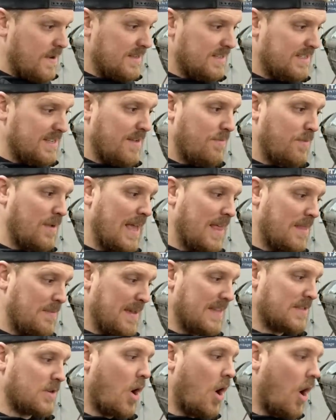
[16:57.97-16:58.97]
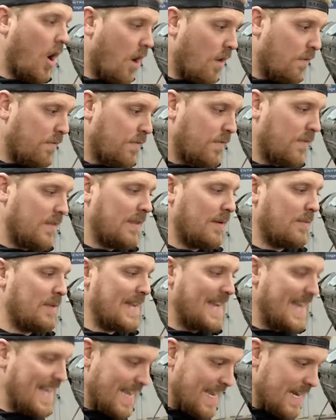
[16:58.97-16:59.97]
see if we can get the bits off that we
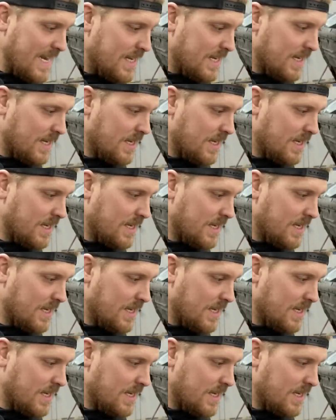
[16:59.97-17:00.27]
need